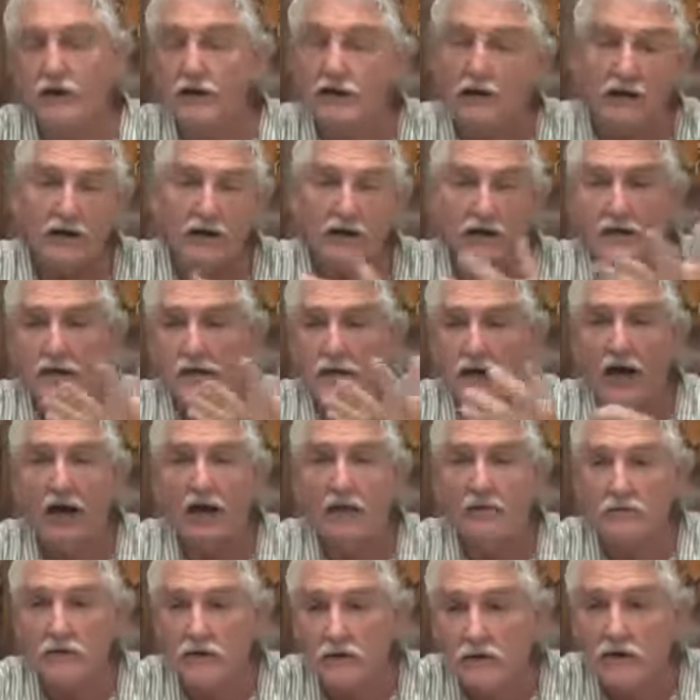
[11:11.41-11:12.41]
And yet he
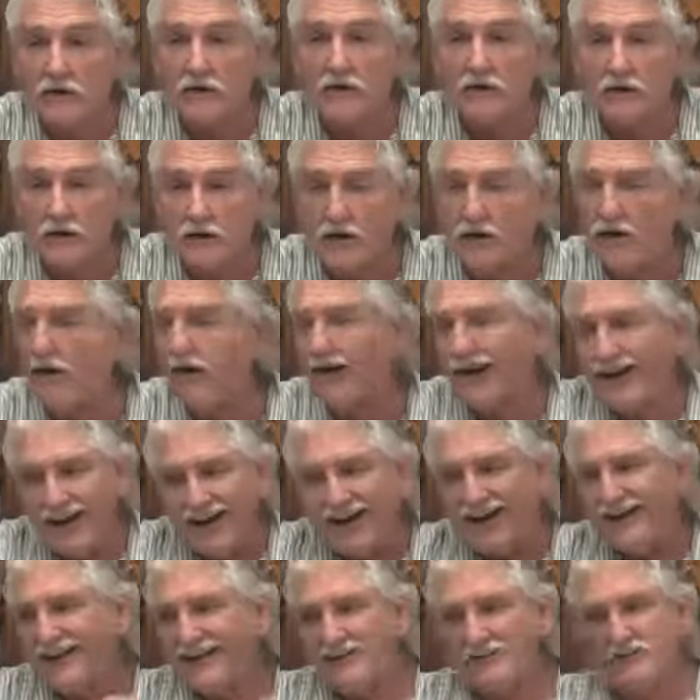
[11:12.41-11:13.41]
died working, you know,
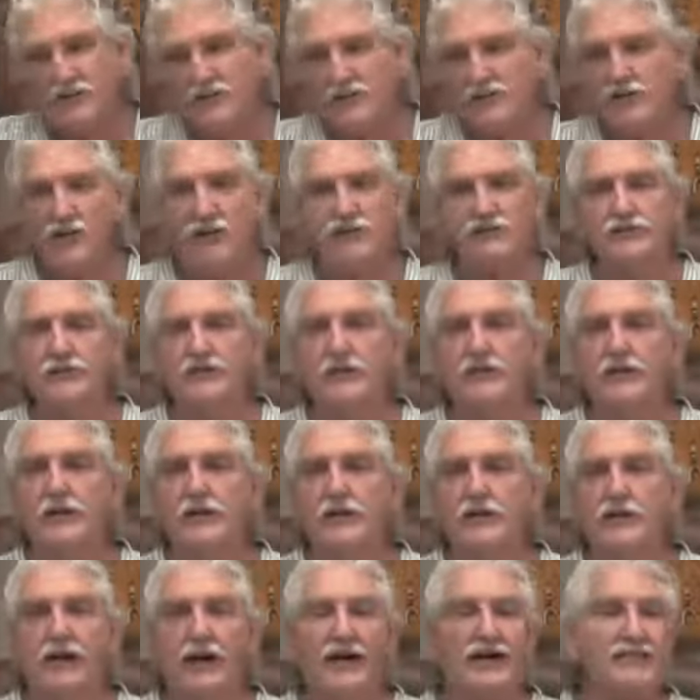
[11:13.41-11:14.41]
and that's what Jensen
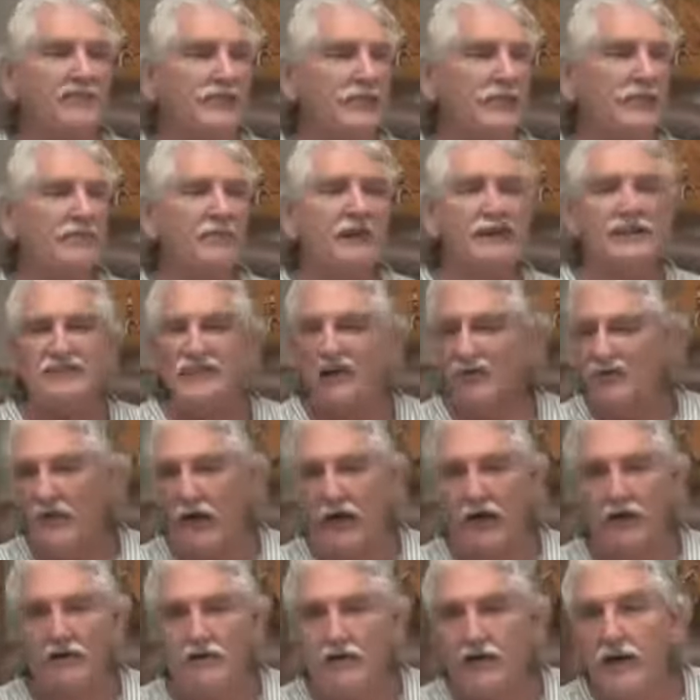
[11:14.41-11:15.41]
did. And I said to myself,
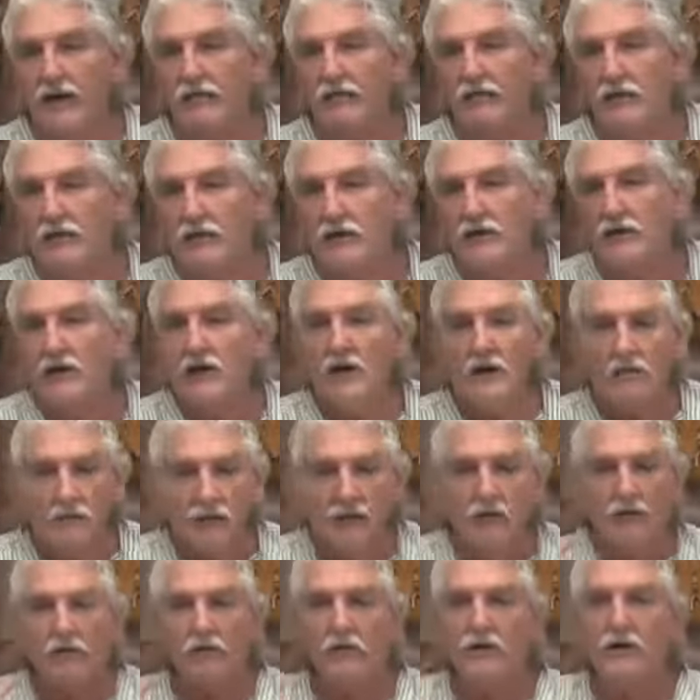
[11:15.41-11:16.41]
I'll never
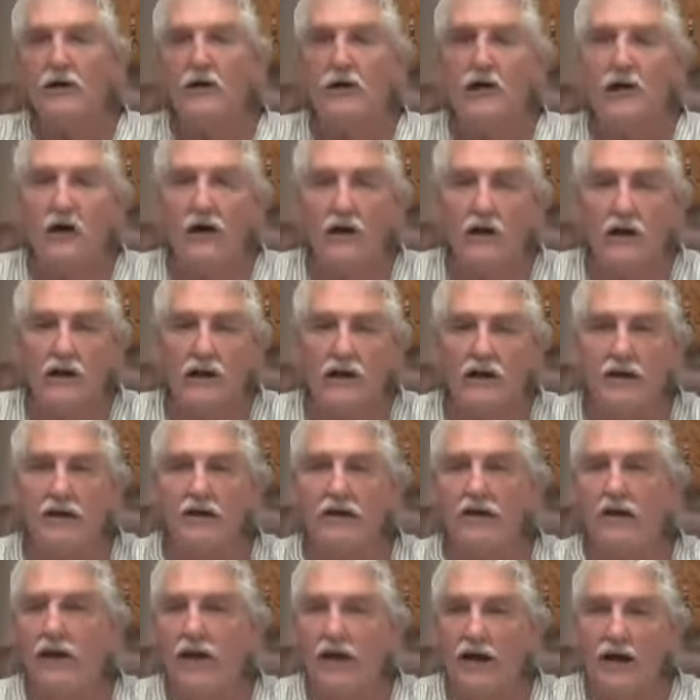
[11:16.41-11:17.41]
be a workaholic
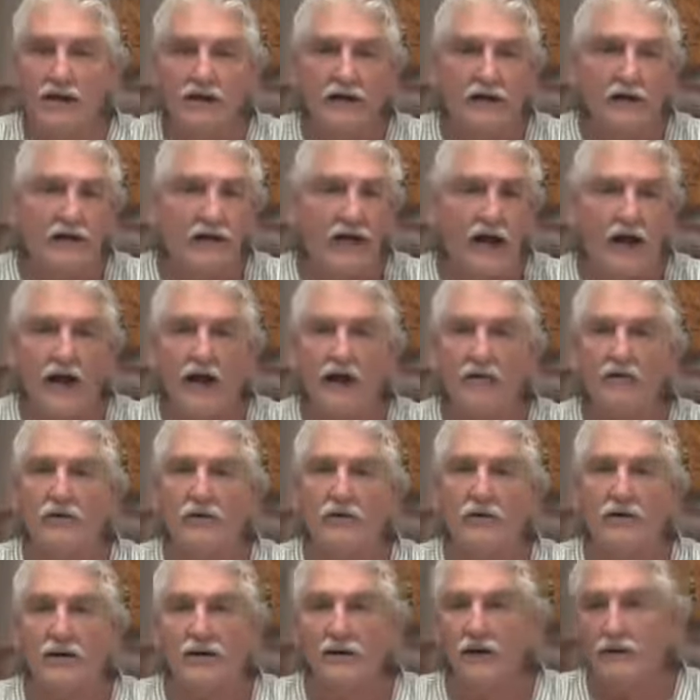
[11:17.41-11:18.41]
and die
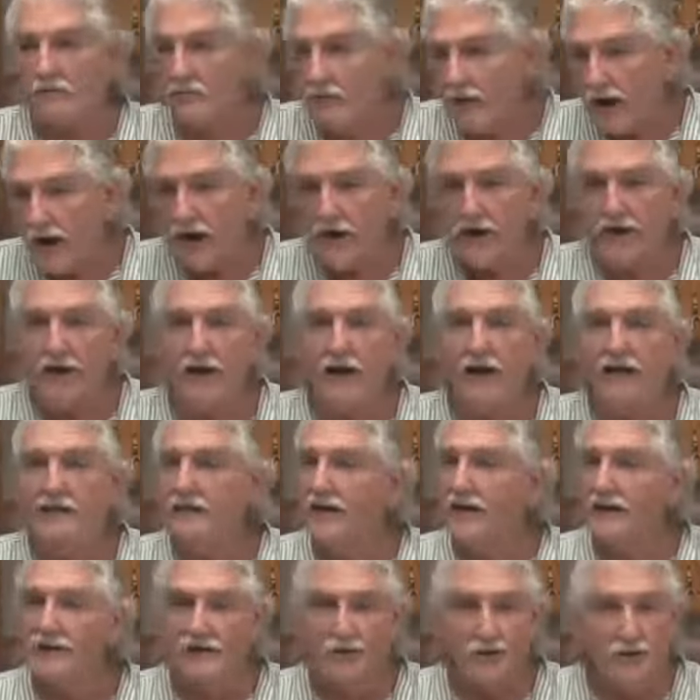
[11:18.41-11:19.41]
working. And by God,
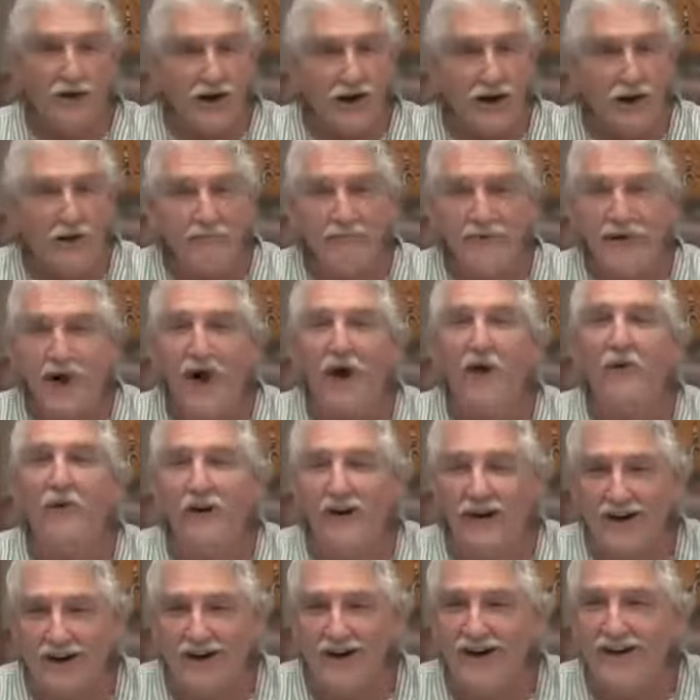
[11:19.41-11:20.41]
that's where I'm
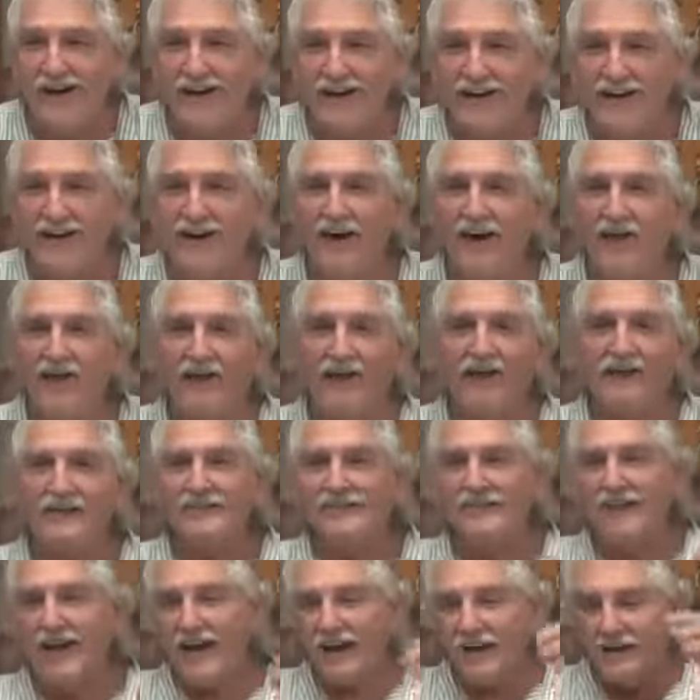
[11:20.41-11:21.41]
going, you know, and
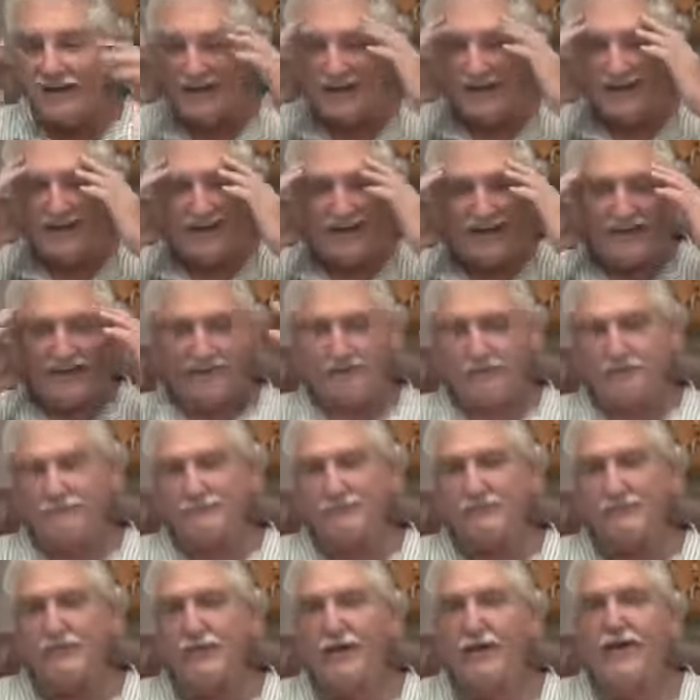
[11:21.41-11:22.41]
it's mm-hmm. like, eh,
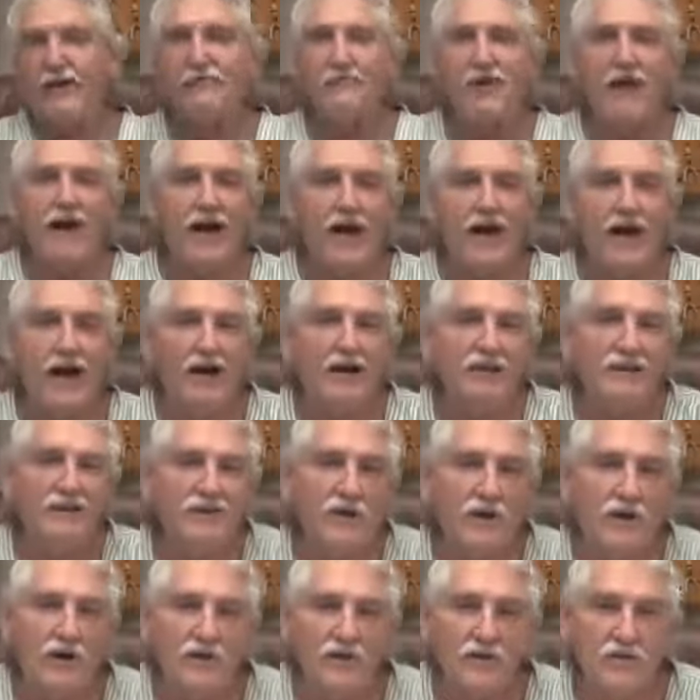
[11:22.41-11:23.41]
but I'm, I
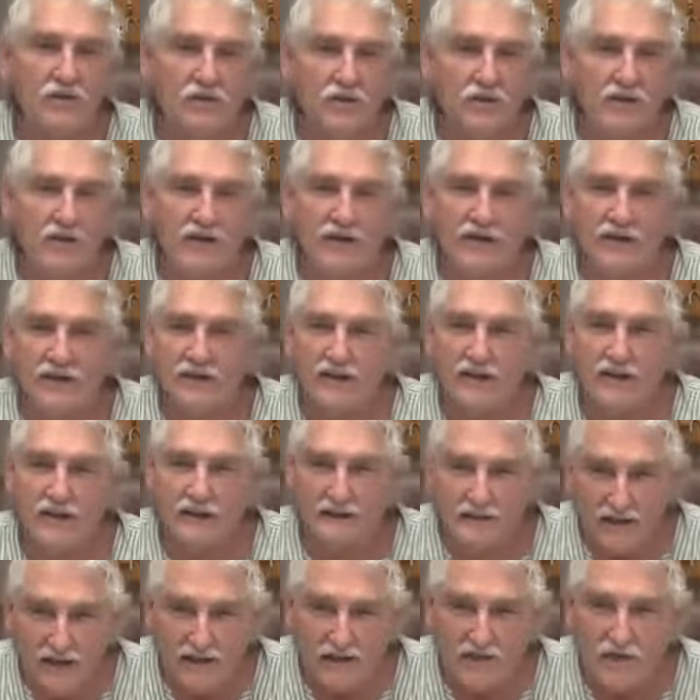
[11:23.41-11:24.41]
enjoy the work and,
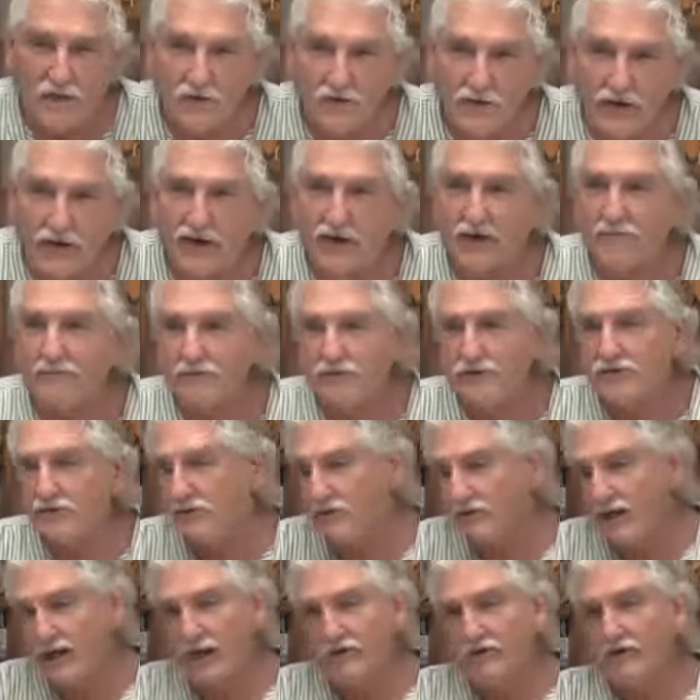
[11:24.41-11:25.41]
and that's okay. And I'm
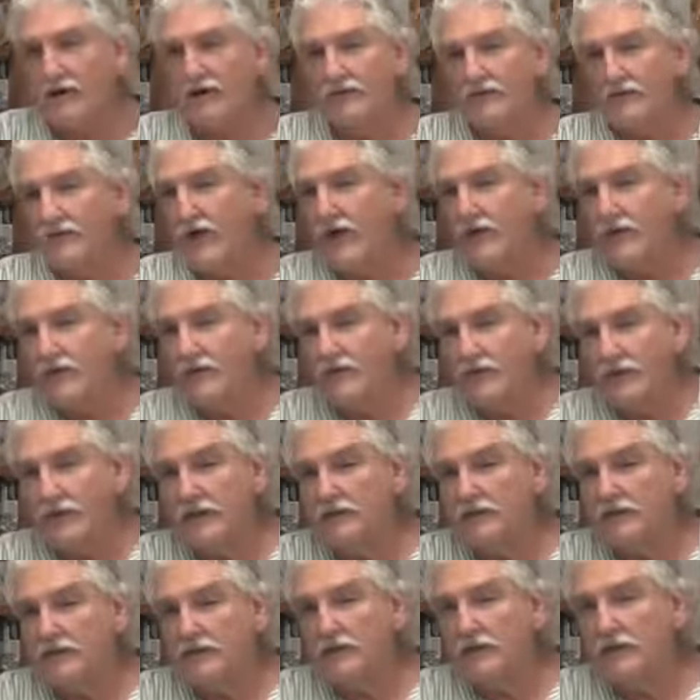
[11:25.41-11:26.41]
sure my grandfather
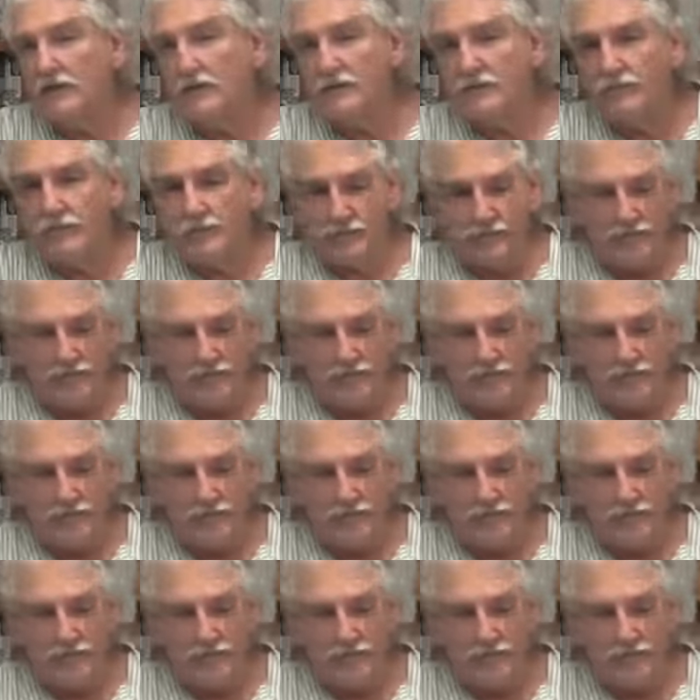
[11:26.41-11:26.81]
did, you know.